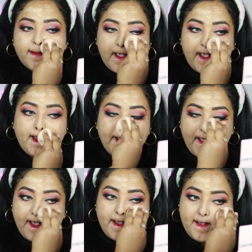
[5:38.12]
nice.
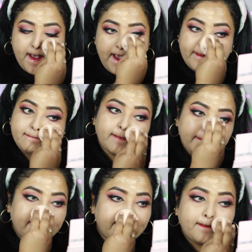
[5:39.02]
And the finish
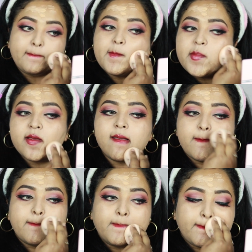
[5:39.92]
of this particular
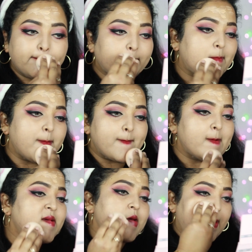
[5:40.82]
foundation is
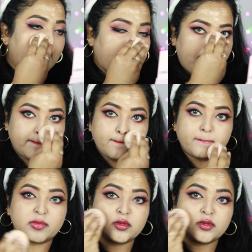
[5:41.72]
matte finish,